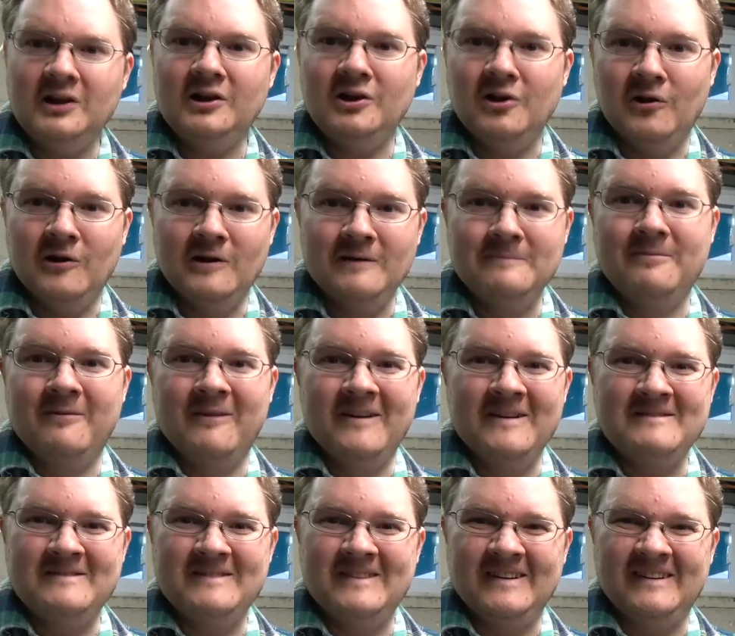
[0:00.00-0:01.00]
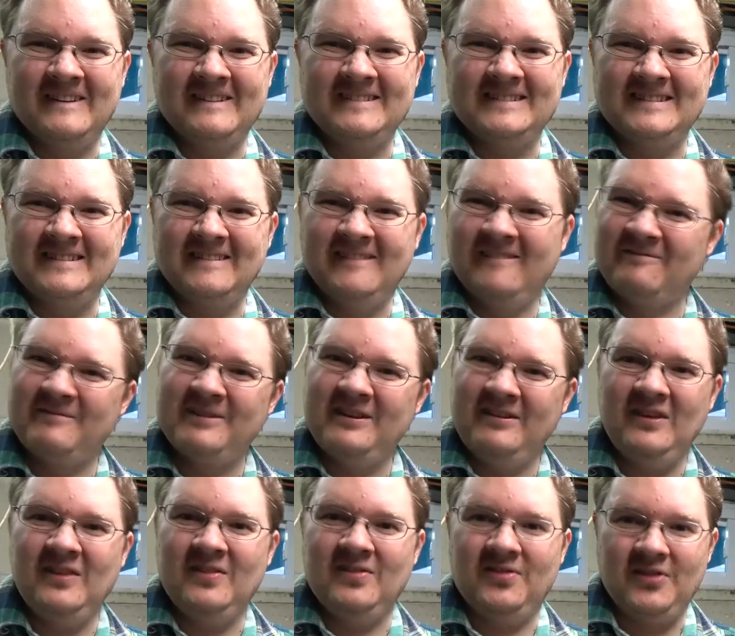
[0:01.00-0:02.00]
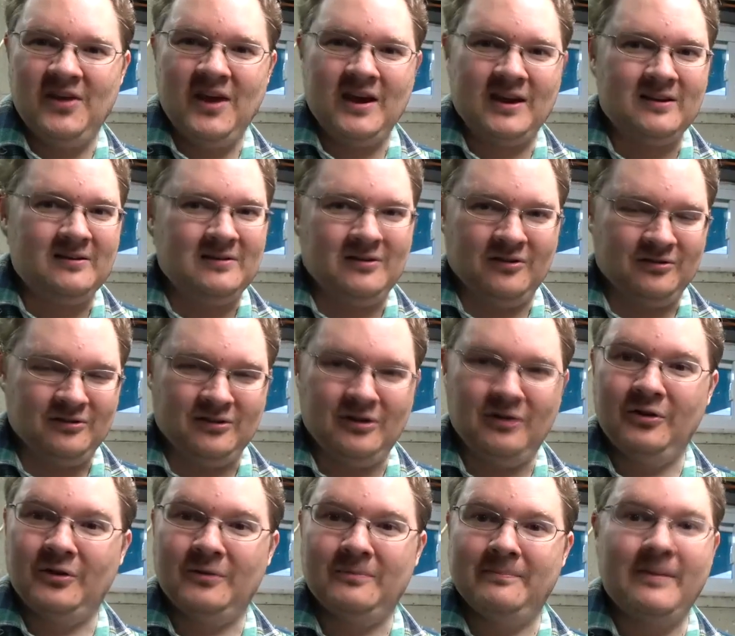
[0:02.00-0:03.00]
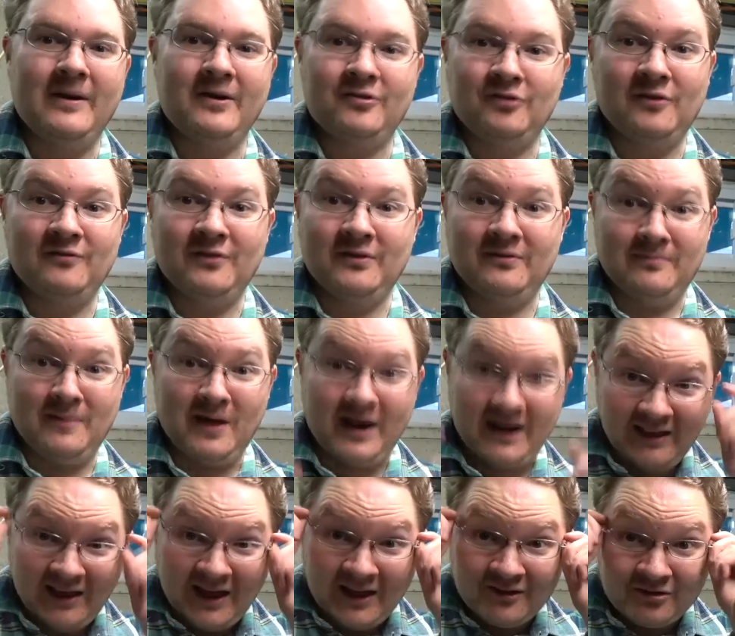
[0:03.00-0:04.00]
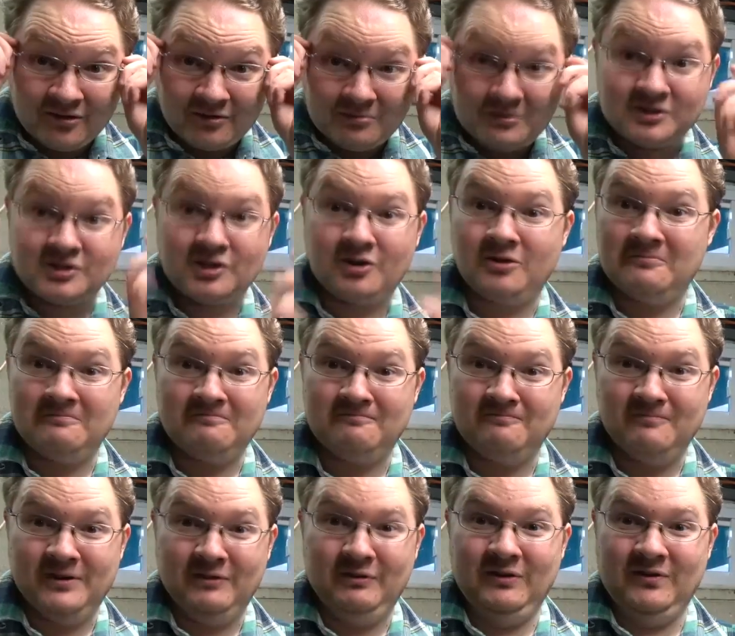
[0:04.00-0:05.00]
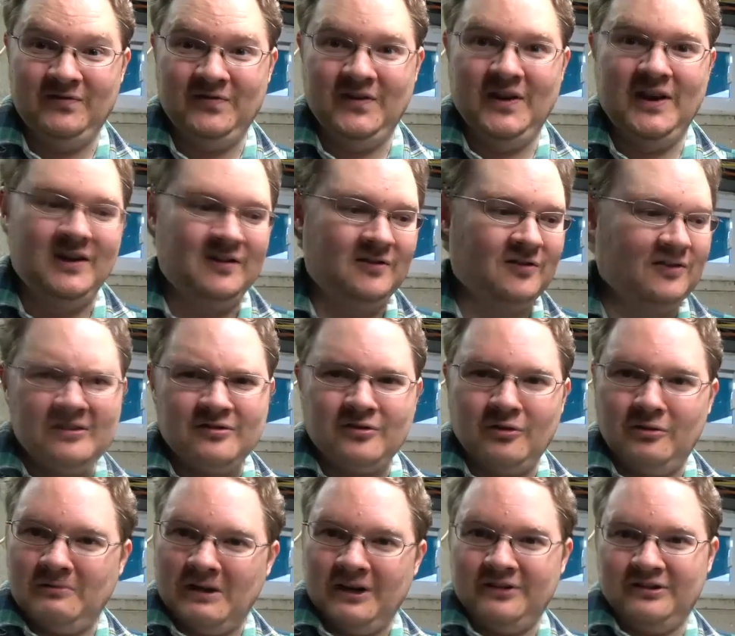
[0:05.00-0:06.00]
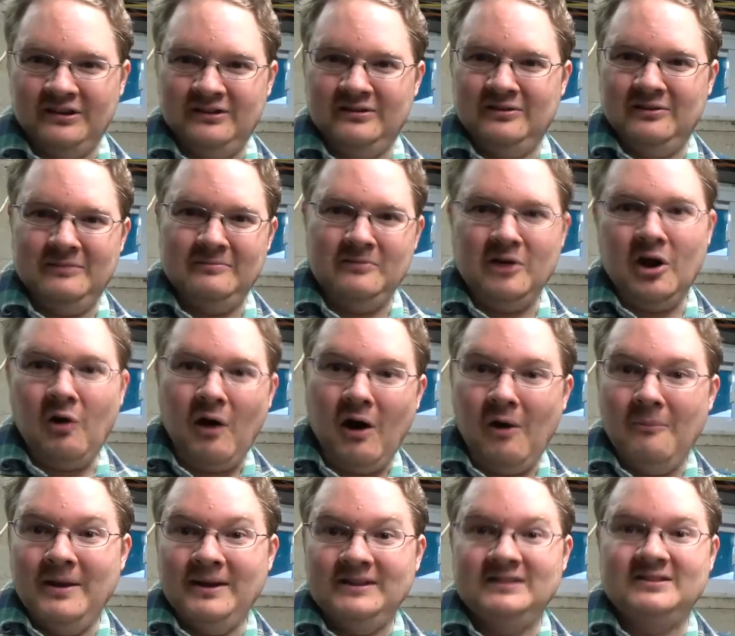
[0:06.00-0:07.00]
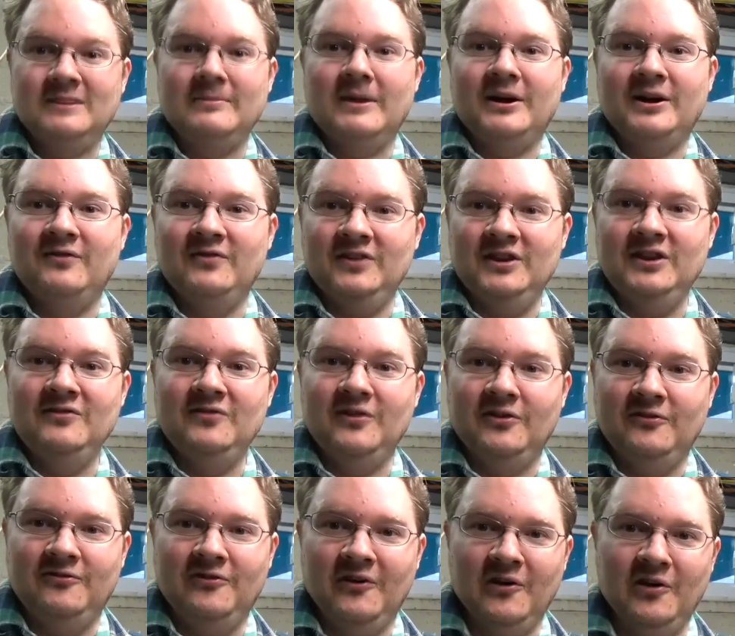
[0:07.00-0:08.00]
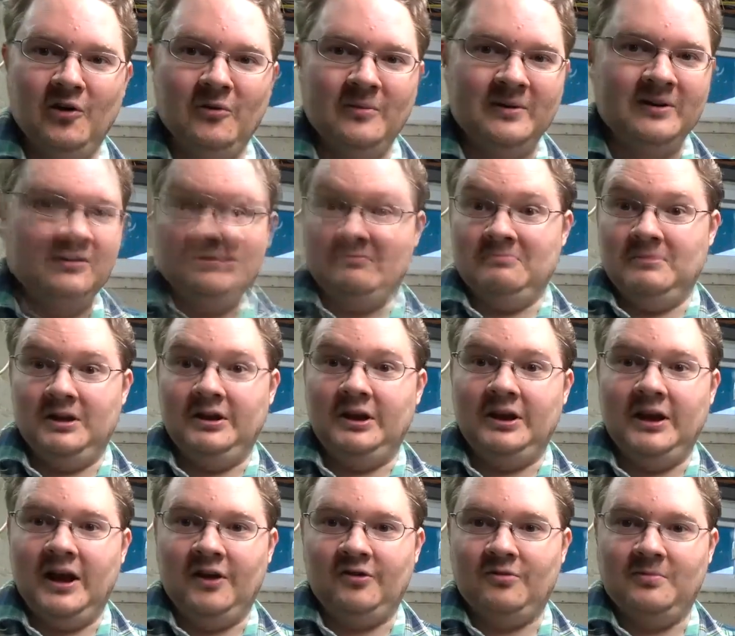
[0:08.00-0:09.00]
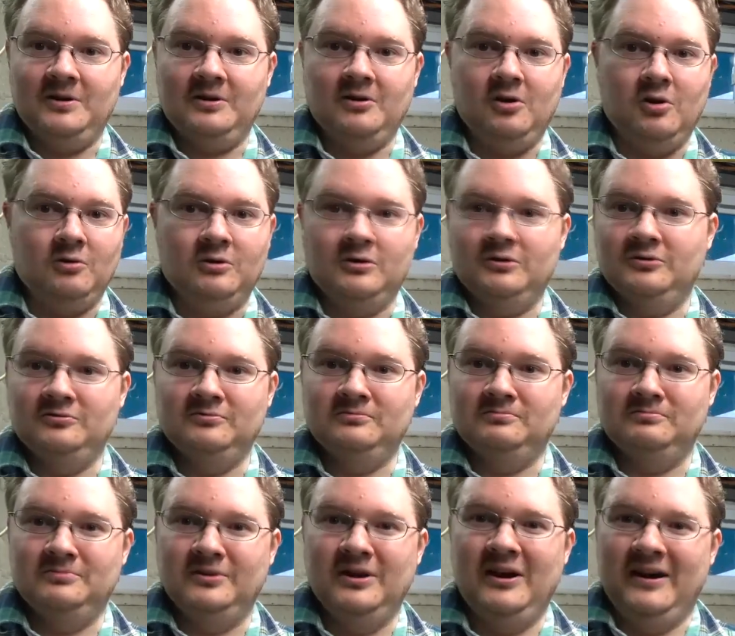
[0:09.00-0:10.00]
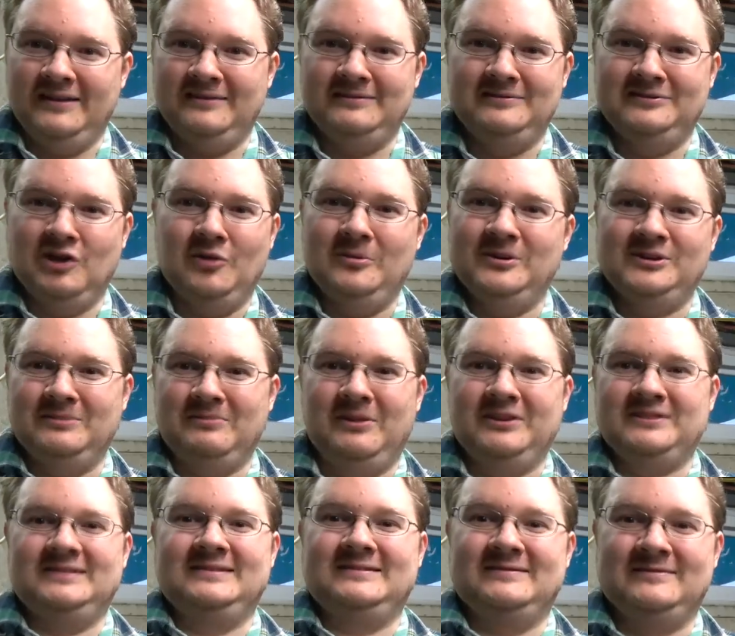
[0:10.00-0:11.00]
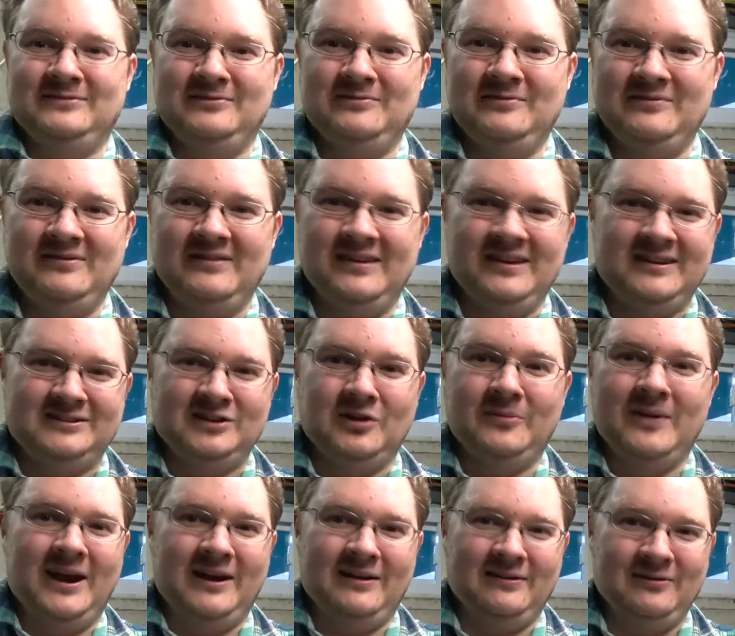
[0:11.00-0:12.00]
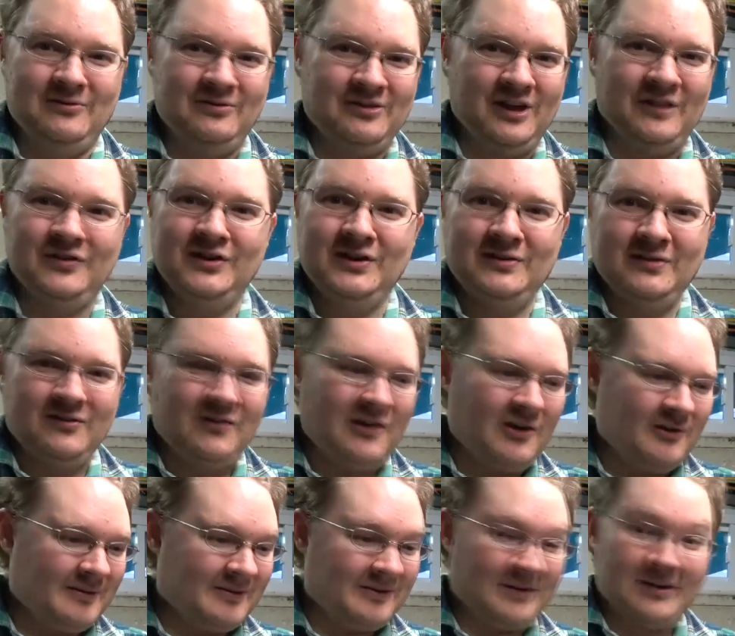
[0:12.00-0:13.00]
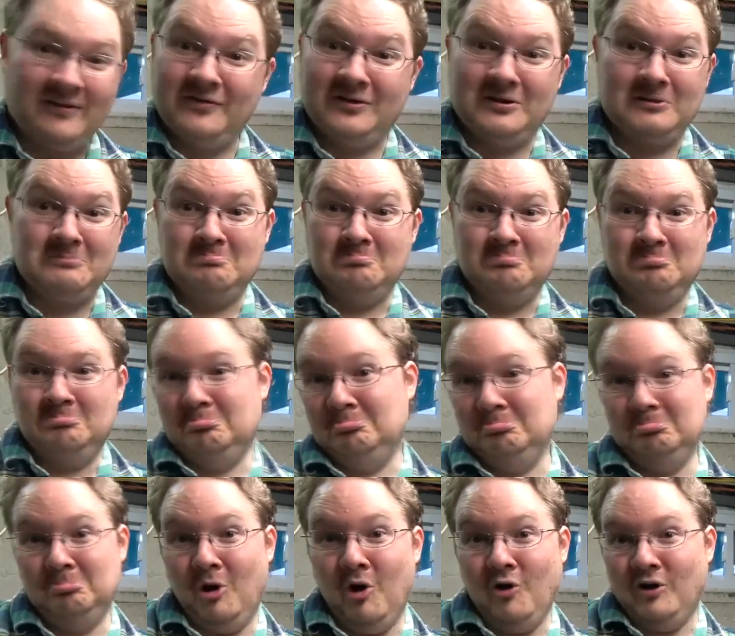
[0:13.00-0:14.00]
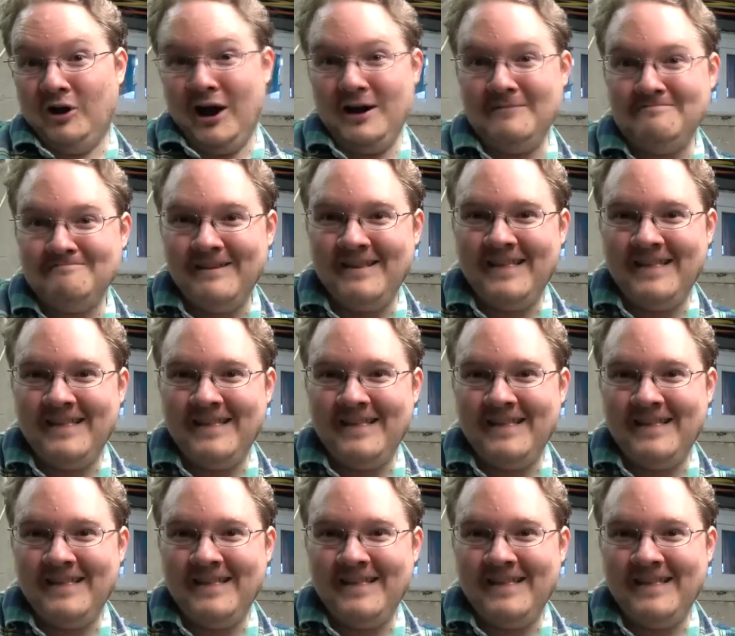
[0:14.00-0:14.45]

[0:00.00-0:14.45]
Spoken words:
good, but they're still really thick, because, you know, they're based off of my glasses, which are really thin. So I said to him, oh, I'll make some out of Eva foam. And then he asked me, oh, could you, like, show me some lessons or show me how to do stuff in Eva foam? He's like, I figure... Okay,